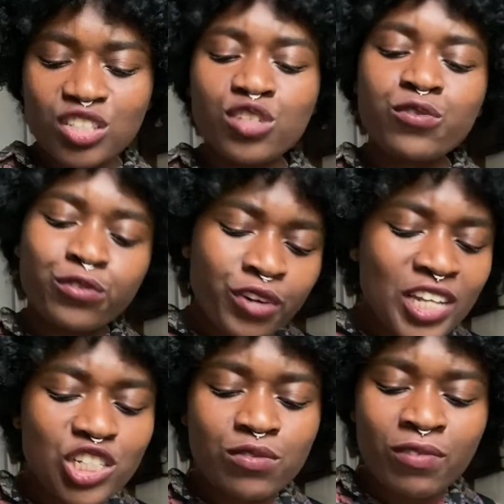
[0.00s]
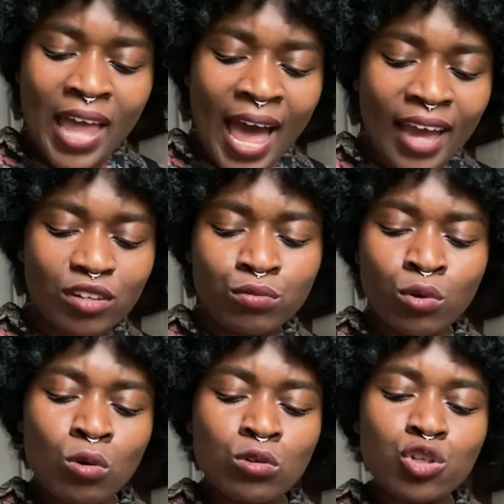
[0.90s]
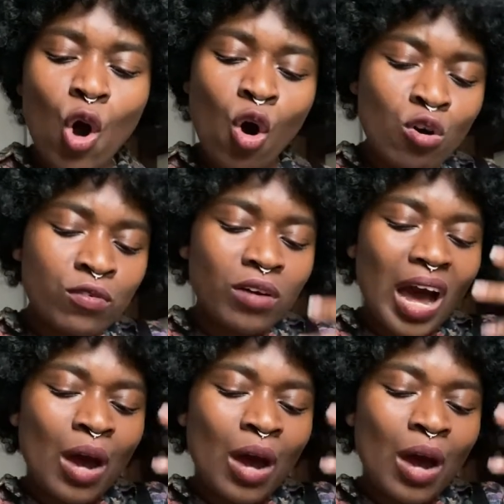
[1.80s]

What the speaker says: The fresh flag rolled over